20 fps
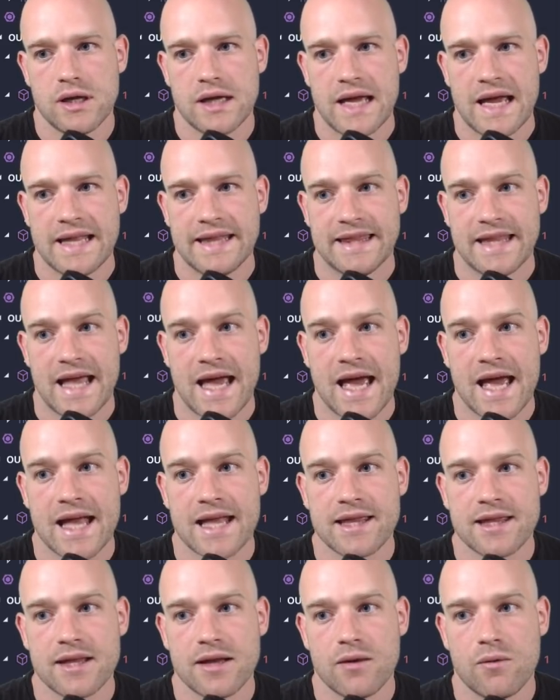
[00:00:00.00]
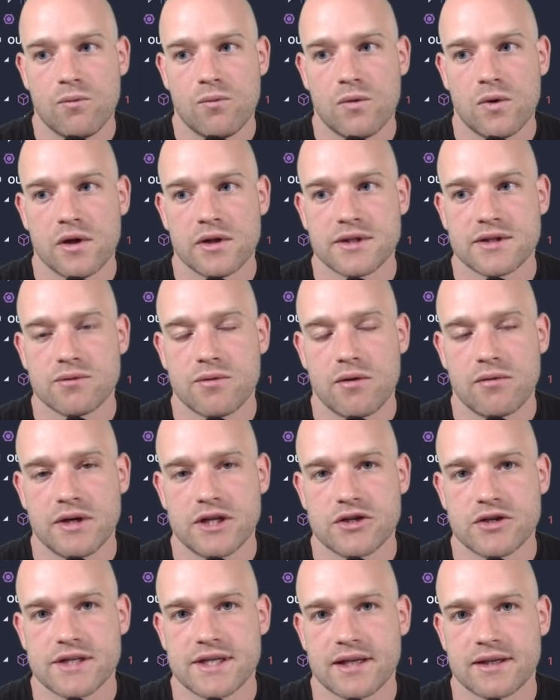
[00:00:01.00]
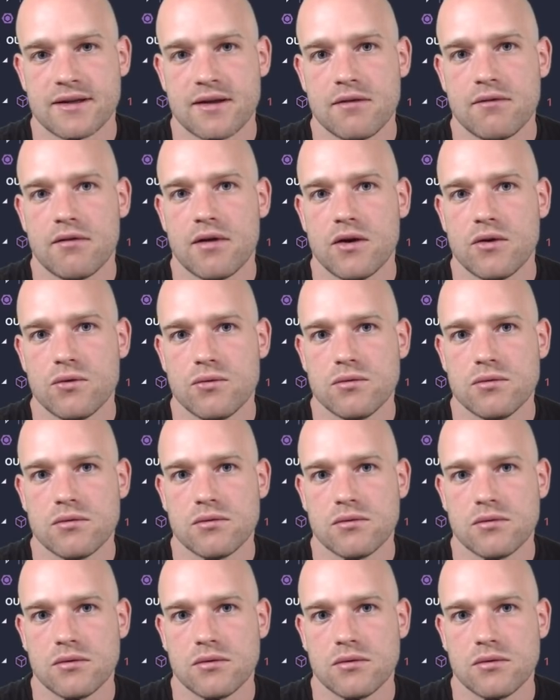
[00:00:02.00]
And then once we reach a certain value,